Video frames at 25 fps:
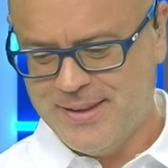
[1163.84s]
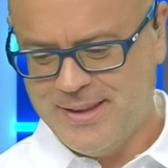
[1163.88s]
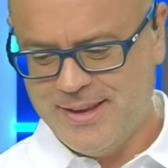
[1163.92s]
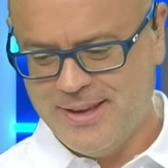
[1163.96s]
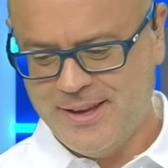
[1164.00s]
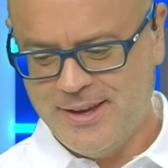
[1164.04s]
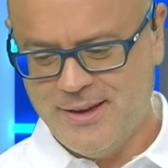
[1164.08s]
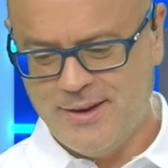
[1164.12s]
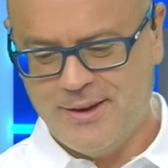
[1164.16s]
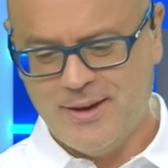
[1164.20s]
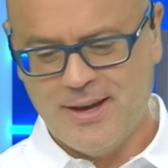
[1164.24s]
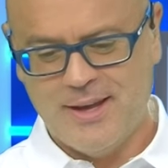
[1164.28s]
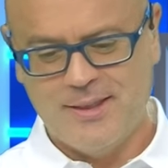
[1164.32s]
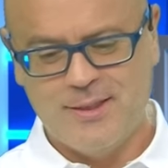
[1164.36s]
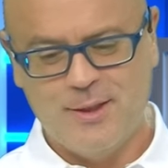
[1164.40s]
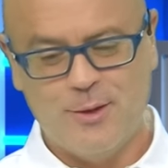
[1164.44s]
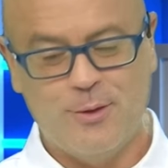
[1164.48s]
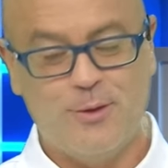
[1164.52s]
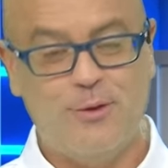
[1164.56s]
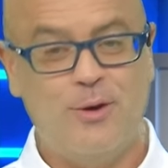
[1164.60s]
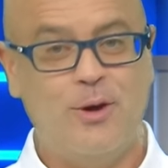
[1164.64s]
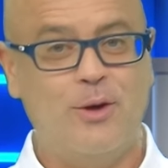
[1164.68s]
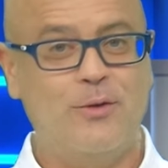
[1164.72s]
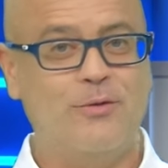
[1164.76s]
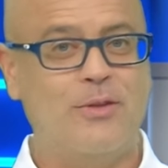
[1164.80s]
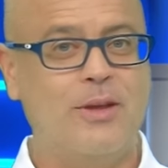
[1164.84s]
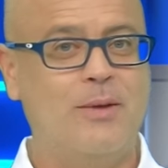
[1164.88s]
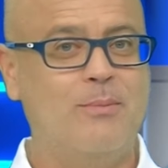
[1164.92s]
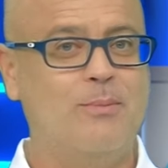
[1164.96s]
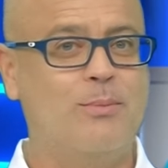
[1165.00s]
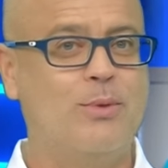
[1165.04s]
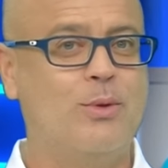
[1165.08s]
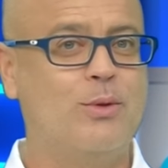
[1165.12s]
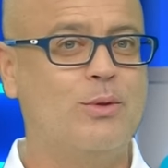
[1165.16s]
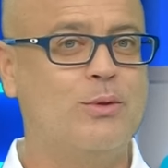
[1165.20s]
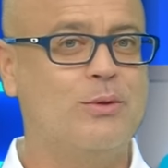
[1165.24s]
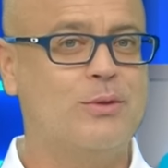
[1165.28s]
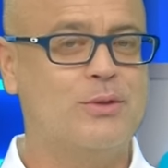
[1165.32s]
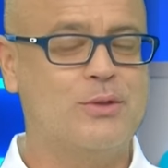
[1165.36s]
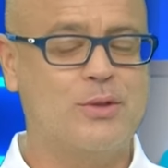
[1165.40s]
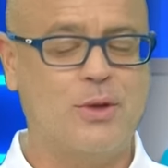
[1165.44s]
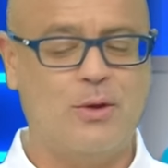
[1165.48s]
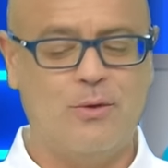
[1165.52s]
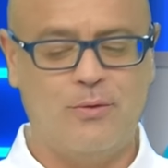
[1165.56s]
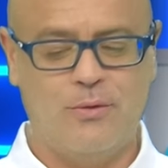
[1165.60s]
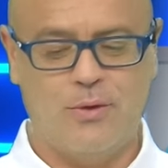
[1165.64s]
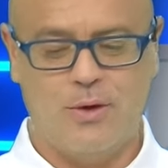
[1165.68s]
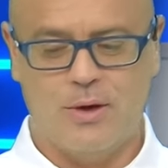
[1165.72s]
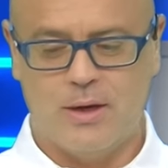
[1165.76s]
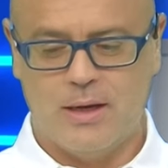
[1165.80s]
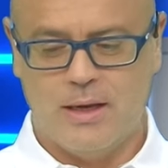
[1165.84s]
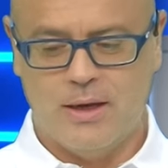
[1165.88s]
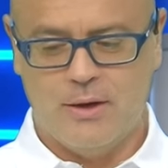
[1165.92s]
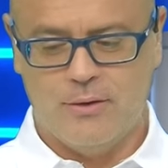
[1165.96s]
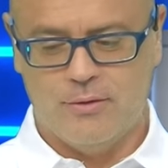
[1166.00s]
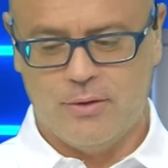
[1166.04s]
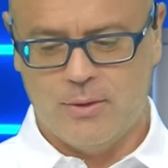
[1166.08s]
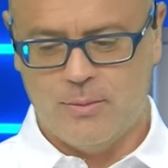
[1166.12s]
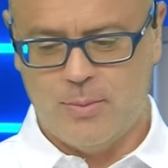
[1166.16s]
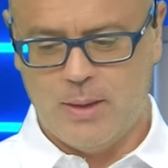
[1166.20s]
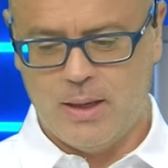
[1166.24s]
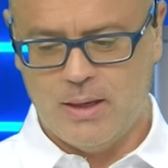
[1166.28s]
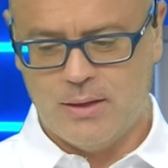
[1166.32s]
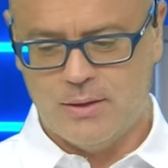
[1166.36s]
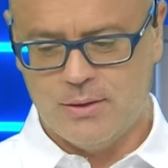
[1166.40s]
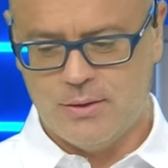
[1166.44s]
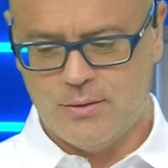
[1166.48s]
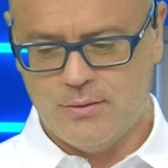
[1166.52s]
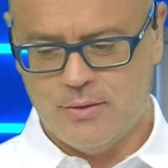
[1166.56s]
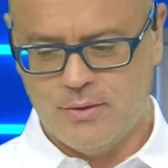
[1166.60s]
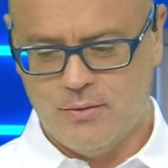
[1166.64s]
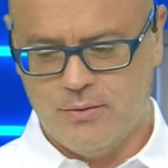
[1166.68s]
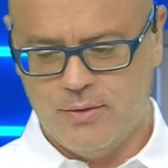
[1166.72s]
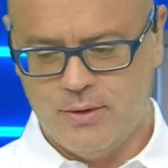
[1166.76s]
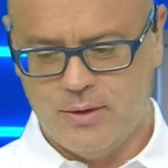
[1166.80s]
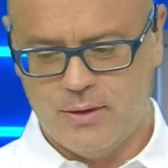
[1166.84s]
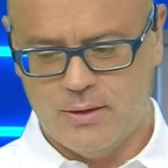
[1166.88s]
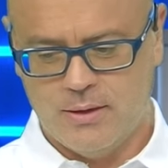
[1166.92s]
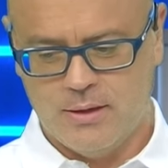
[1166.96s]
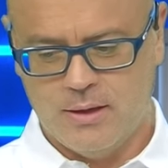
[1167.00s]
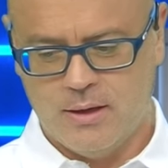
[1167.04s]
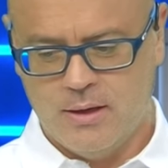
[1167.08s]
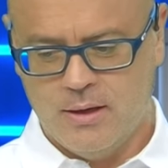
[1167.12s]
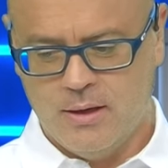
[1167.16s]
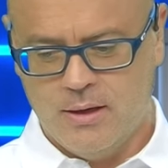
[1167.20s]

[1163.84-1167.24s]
yeah, and the three of them pulled so far clear of the balance of the field.